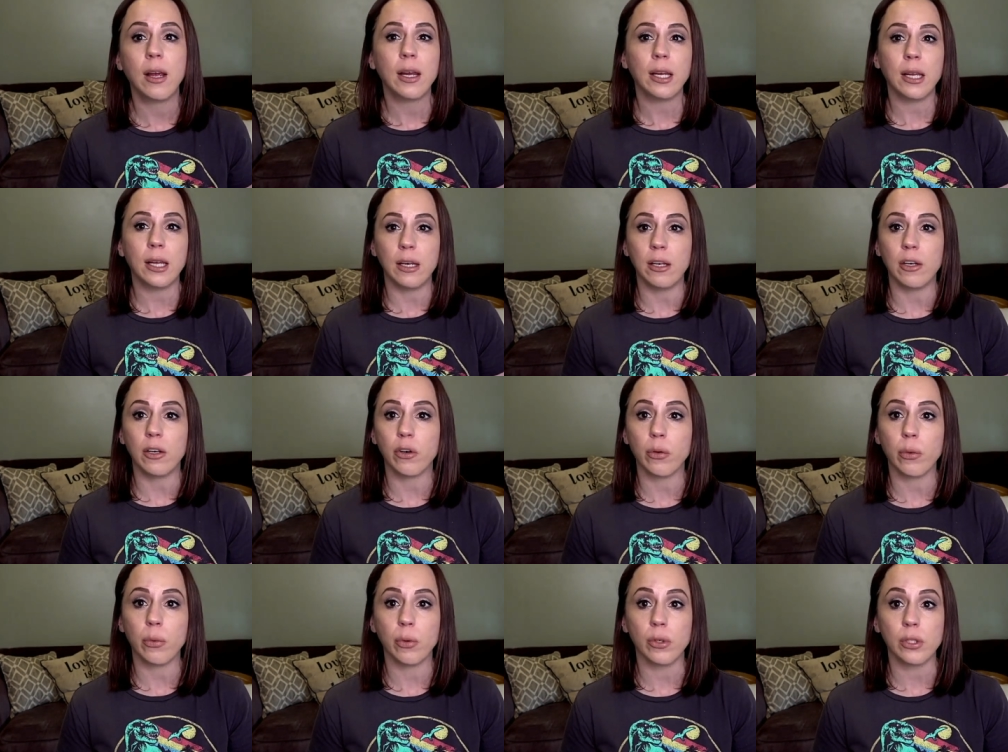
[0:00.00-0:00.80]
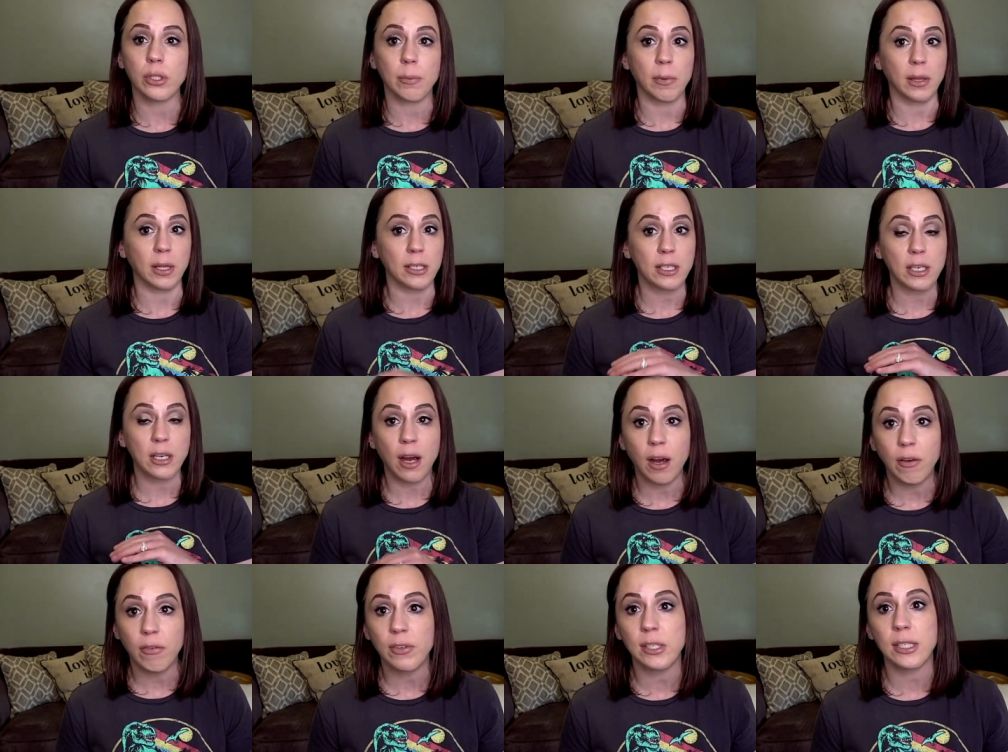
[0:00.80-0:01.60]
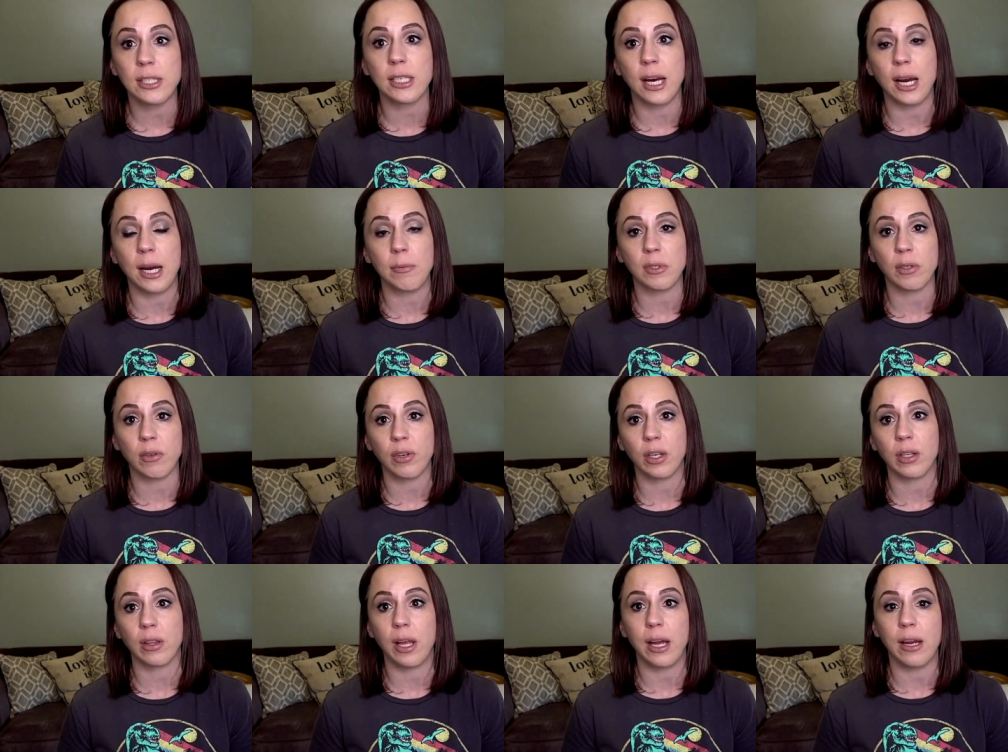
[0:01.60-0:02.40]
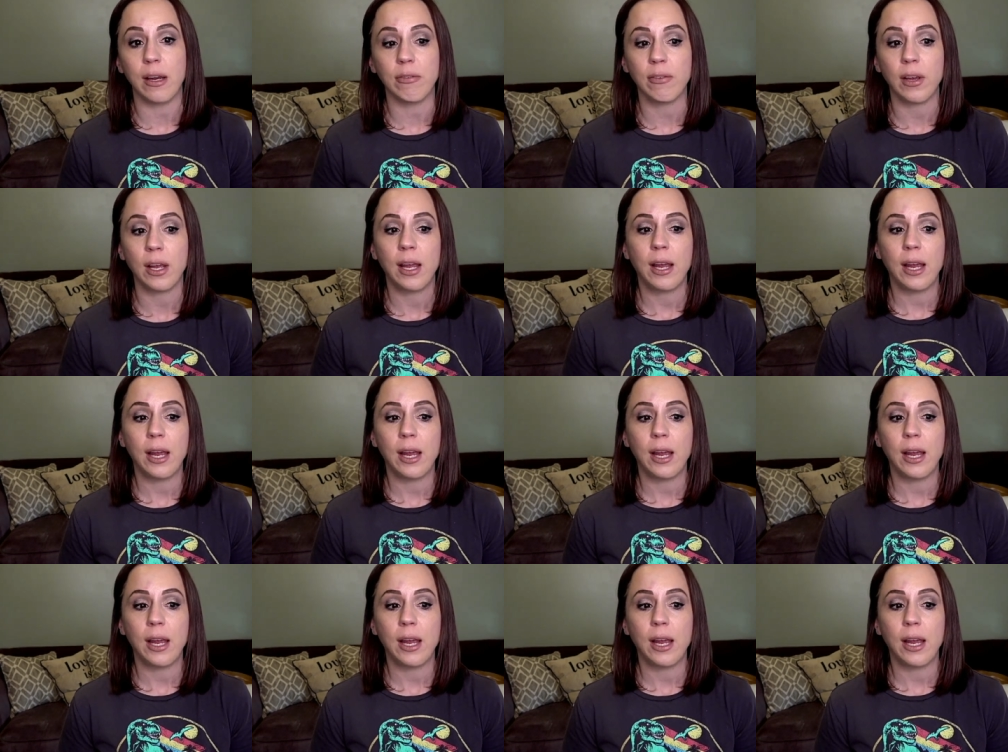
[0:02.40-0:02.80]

getting her through some of the toughest times of her life.